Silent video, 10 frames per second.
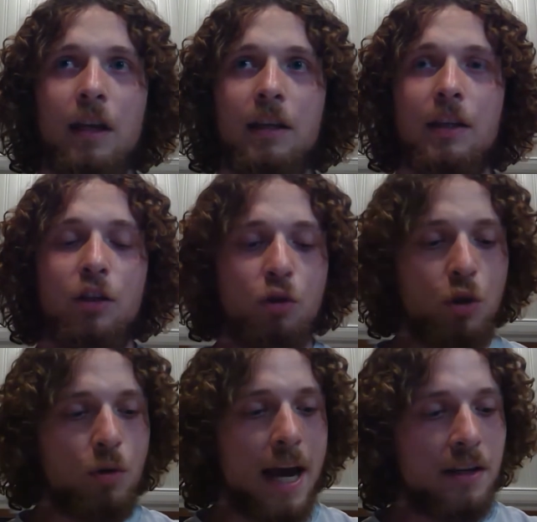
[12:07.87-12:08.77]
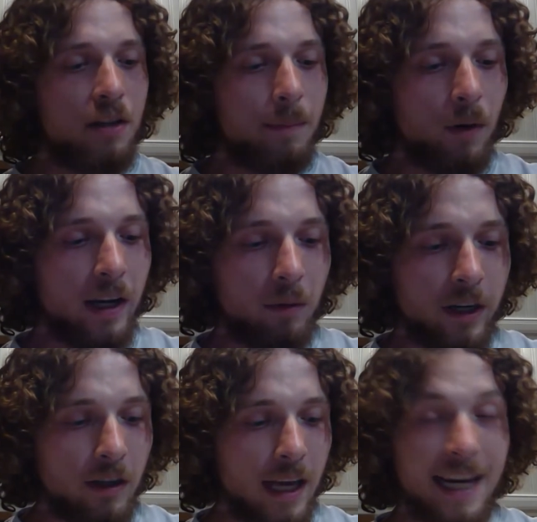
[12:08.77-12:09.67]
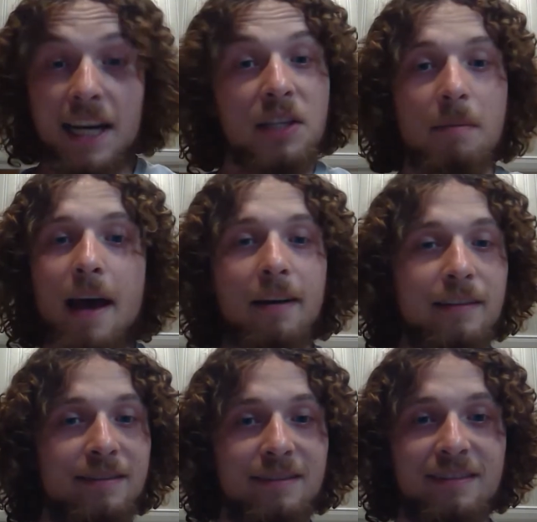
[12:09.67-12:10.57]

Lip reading: you get to the point where you're like, it doesn't matter.